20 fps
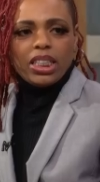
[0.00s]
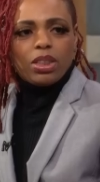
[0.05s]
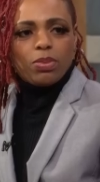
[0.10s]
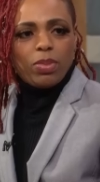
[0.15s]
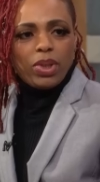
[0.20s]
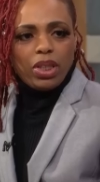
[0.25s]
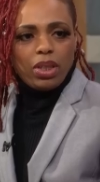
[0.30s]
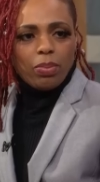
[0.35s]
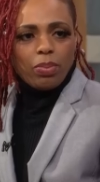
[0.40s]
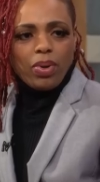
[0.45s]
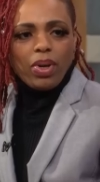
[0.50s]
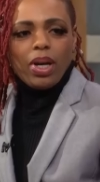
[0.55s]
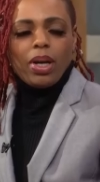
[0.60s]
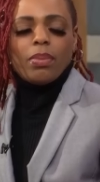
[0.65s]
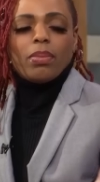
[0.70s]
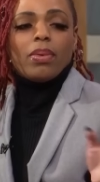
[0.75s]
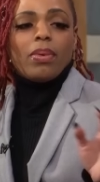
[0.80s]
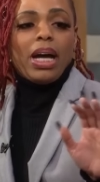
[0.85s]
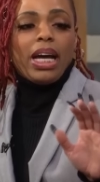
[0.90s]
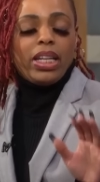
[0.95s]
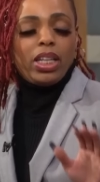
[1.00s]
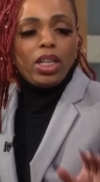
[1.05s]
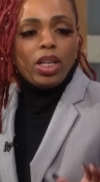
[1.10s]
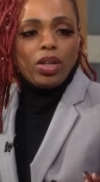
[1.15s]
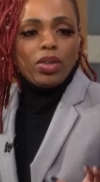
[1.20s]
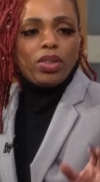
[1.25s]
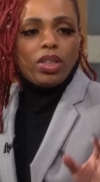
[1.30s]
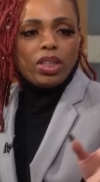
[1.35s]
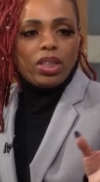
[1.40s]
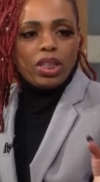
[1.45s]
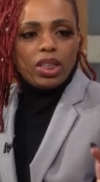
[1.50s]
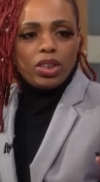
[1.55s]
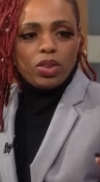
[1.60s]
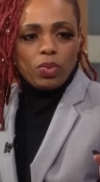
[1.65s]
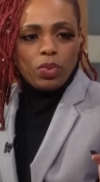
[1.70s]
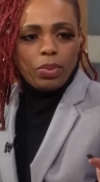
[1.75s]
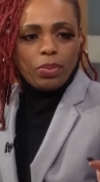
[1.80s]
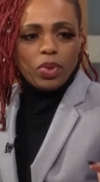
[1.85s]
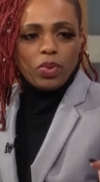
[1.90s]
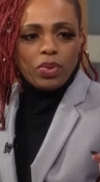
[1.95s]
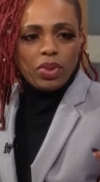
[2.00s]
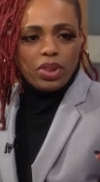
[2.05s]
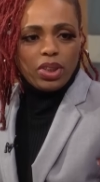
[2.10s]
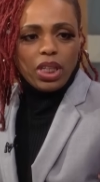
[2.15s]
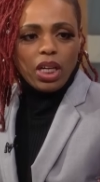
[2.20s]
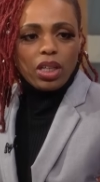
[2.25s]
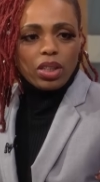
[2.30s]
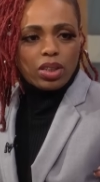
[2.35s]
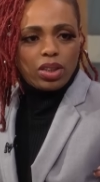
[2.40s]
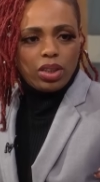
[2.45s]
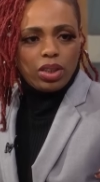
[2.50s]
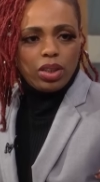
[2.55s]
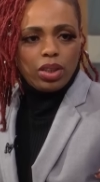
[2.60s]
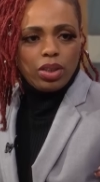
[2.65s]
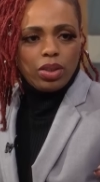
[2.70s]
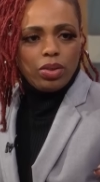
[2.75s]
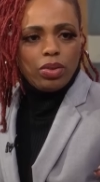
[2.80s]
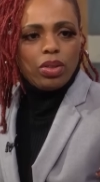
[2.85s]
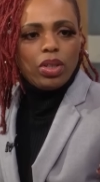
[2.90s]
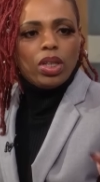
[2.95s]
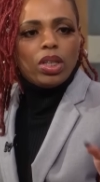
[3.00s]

that's been the problem. I know that these women will talk to you.